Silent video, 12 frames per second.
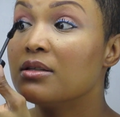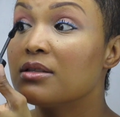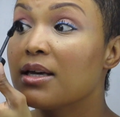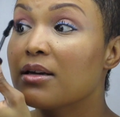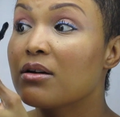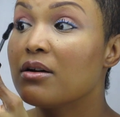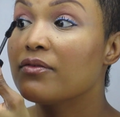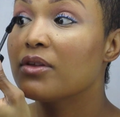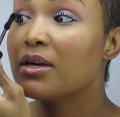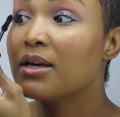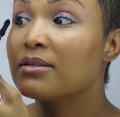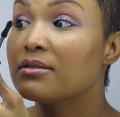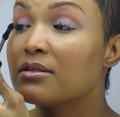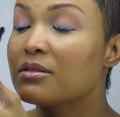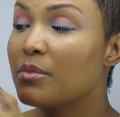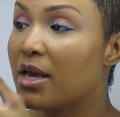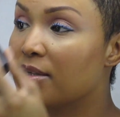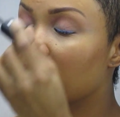take off the excess
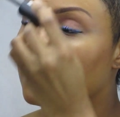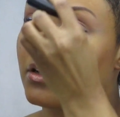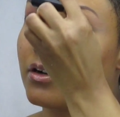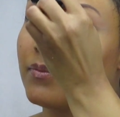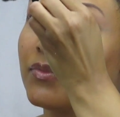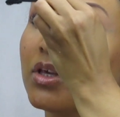mascara.